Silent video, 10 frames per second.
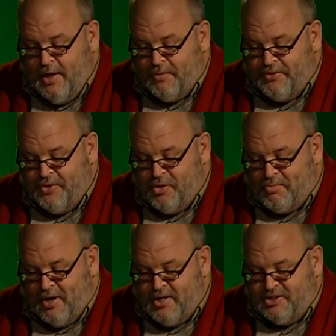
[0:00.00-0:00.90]
with the new
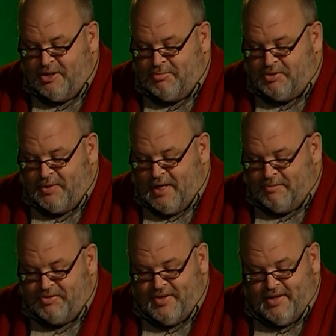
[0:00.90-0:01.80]
partnership between
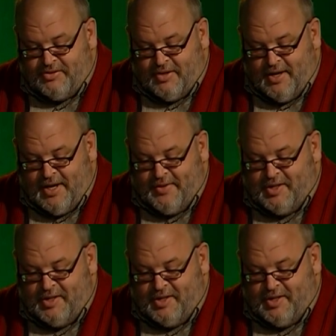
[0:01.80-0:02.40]
MCSA